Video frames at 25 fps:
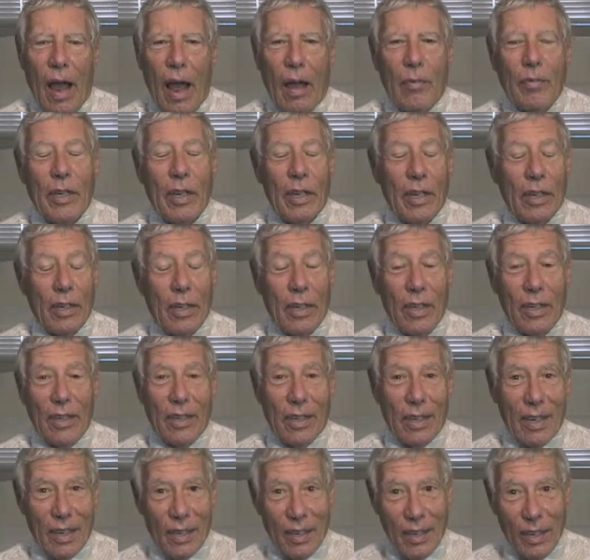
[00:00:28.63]
He
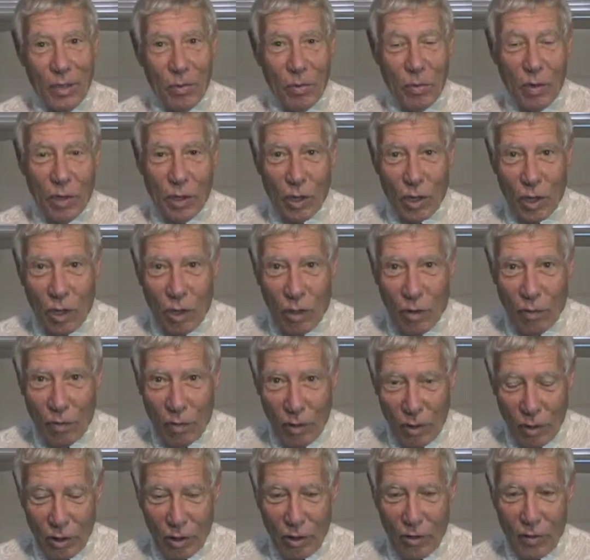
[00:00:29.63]
didn't in this particular
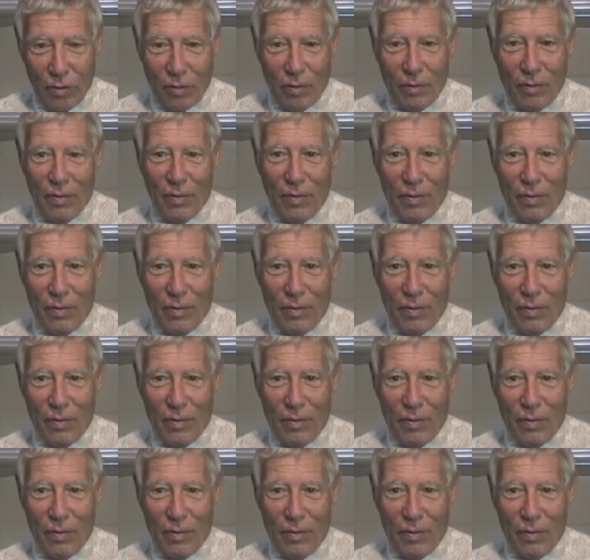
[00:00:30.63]
verse